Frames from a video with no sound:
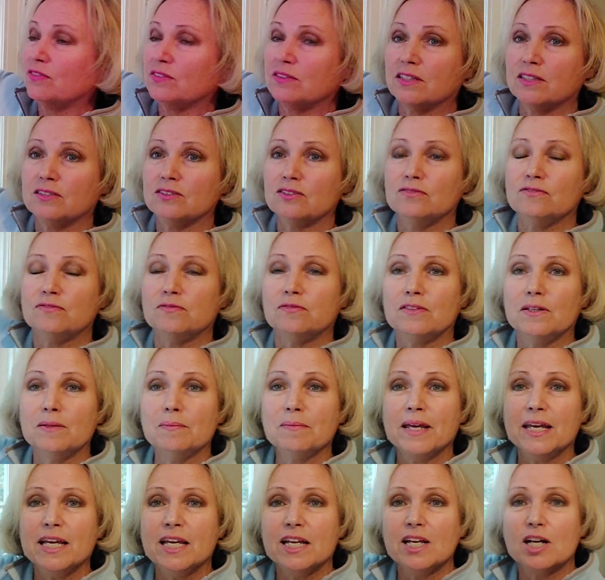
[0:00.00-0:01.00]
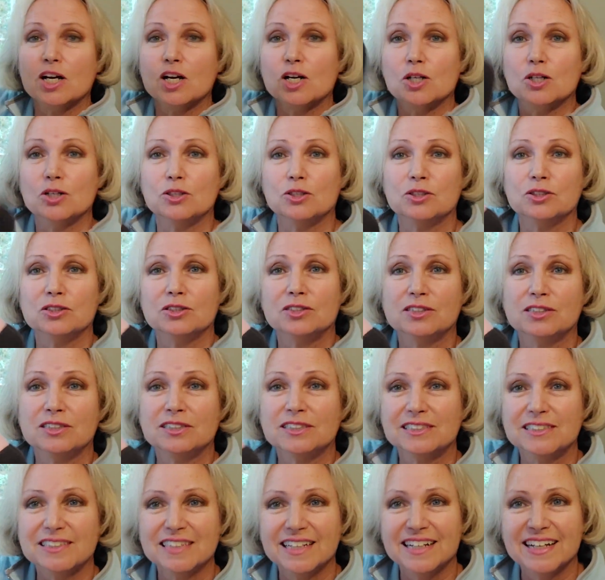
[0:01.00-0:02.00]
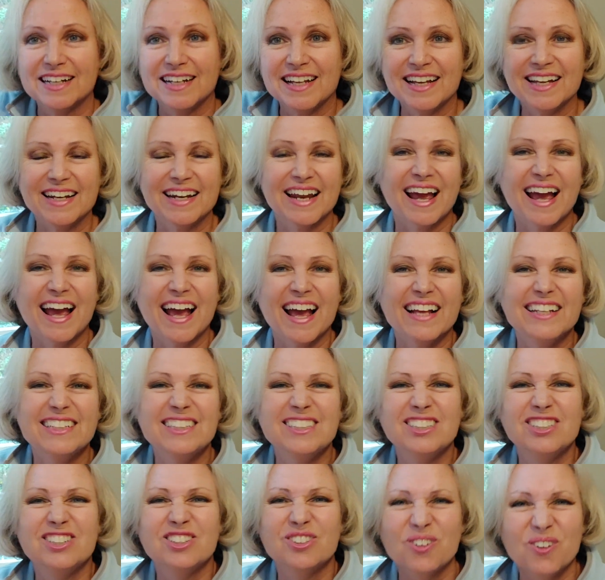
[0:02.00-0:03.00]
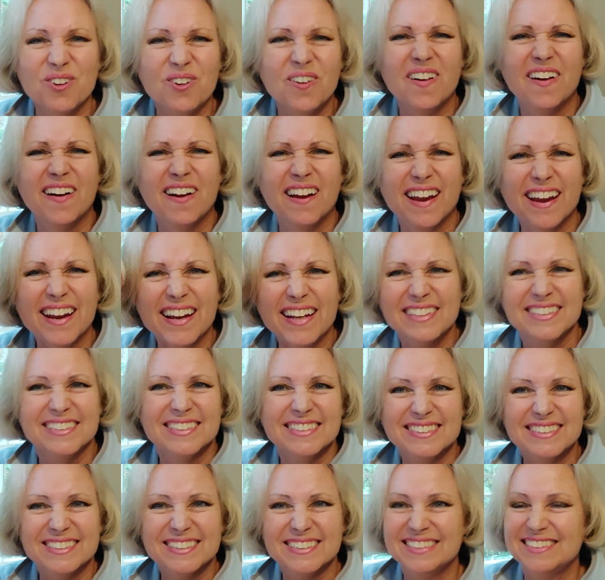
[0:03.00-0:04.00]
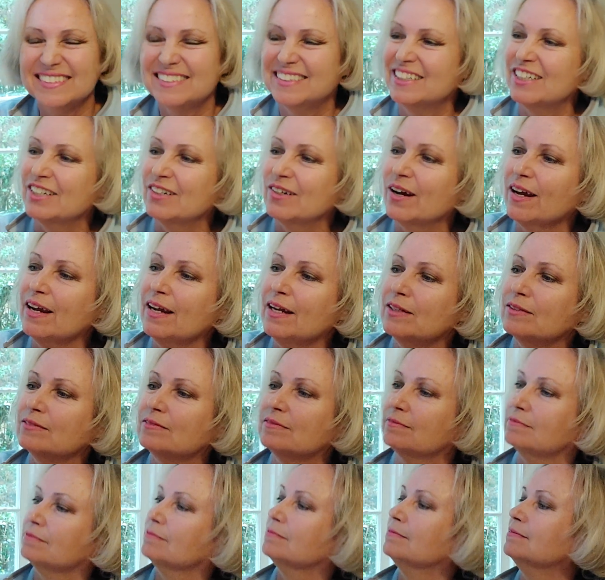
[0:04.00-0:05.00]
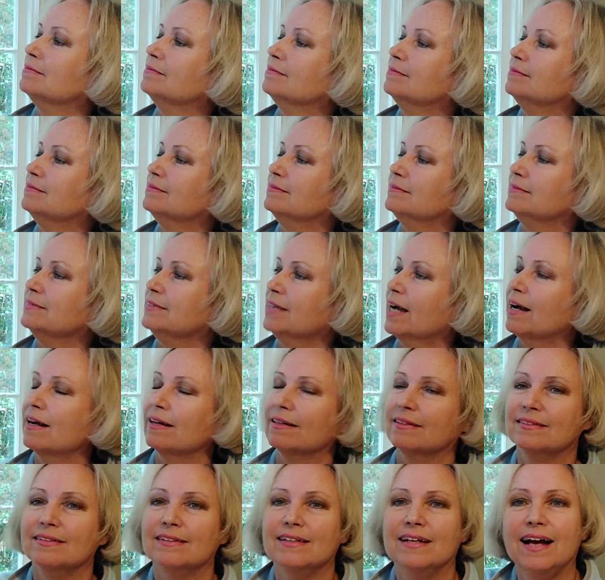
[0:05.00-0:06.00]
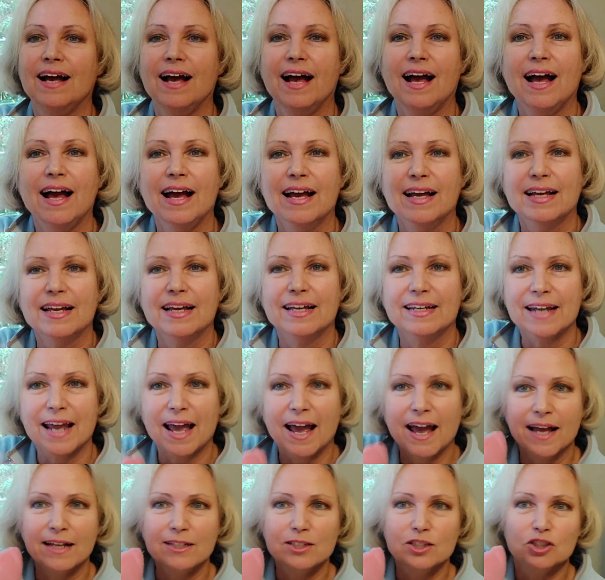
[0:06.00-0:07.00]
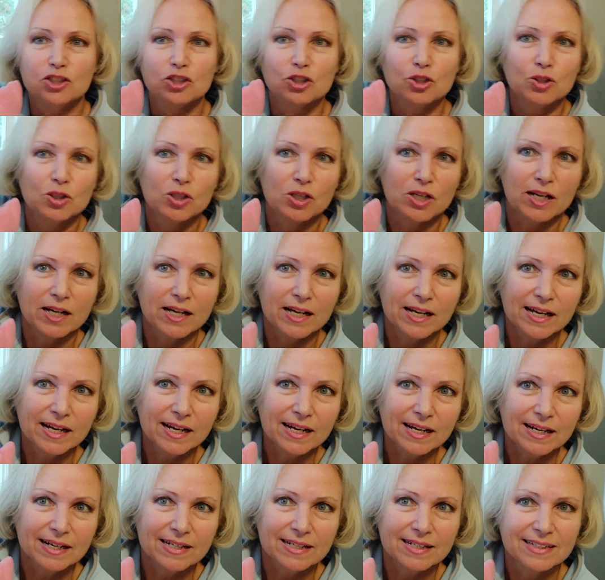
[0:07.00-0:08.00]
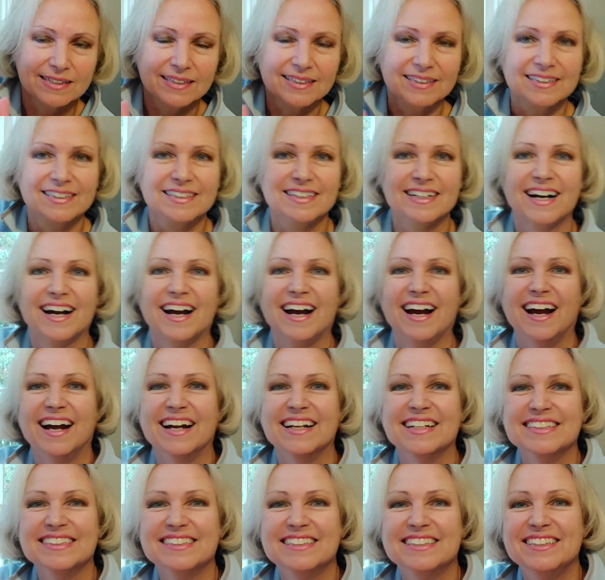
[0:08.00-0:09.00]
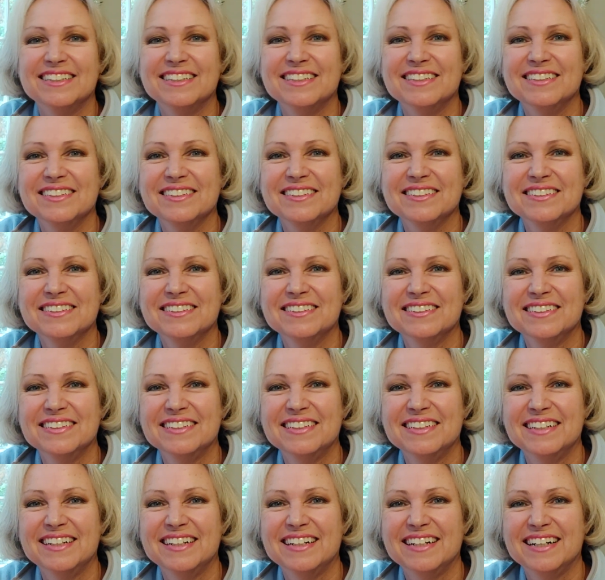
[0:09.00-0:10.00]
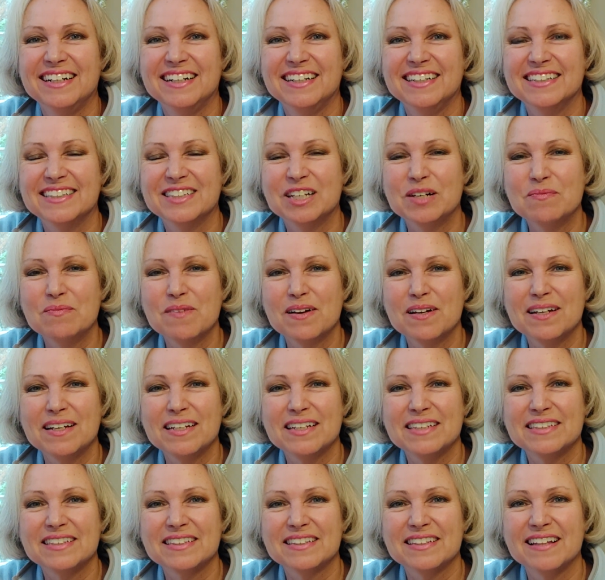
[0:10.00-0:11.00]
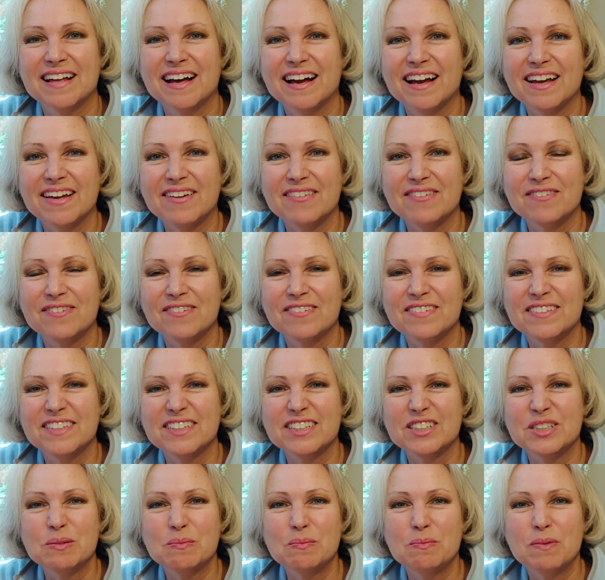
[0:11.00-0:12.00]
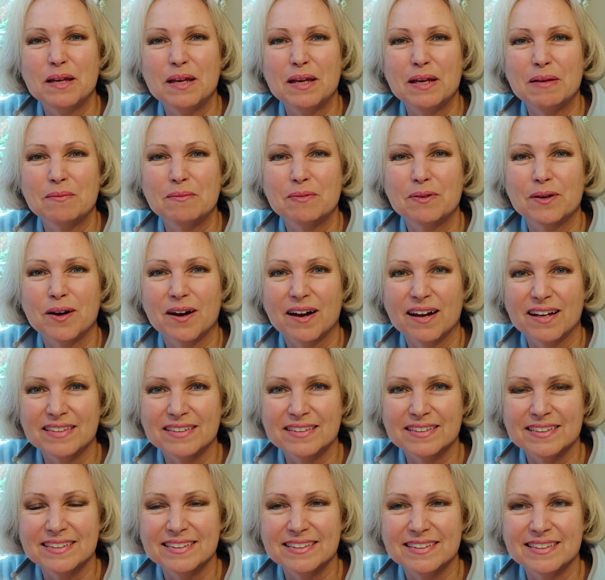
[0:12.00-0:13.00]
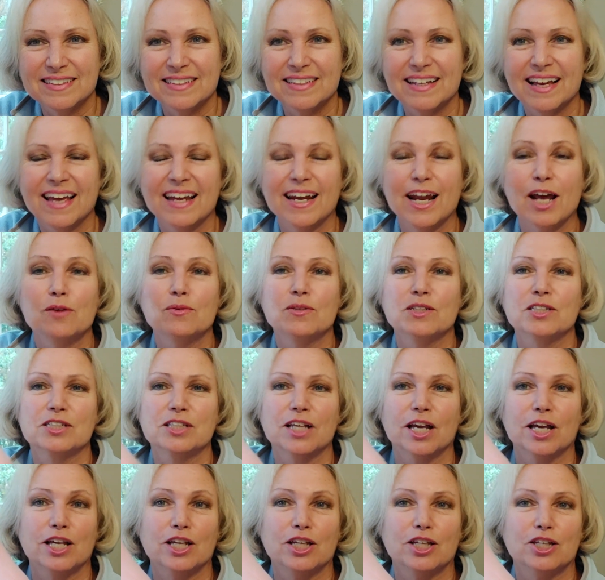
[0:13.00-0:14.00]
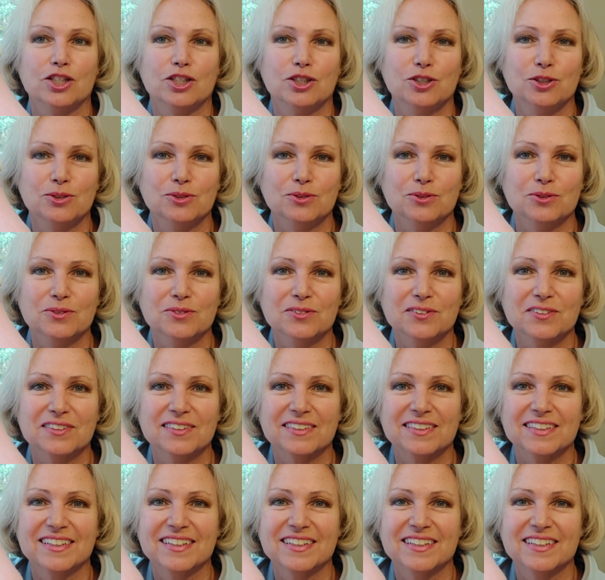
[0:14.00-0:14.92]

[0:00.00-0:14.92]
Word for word: if a little flamingo can add joy, right? Yeah, can add joy to somebody's life with just being present. And I would say cute.